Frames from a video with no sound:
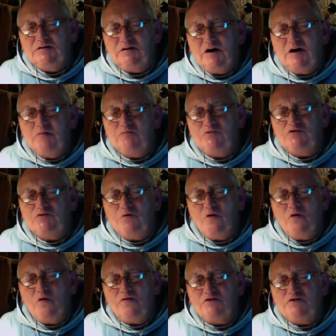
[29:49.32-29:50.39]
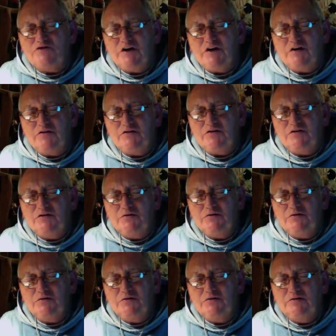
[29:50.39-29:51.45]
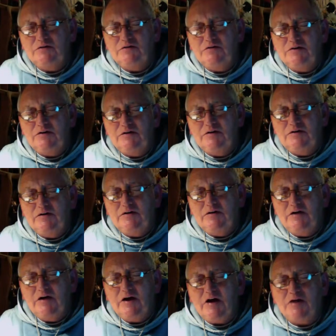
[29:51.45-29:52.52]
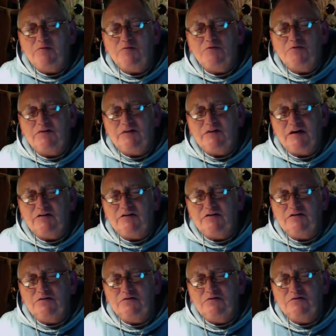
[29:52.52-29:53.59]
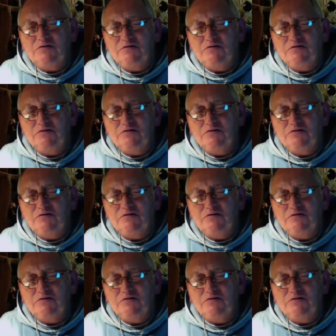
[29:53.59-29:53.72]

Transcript: come to overshadow you and protect you.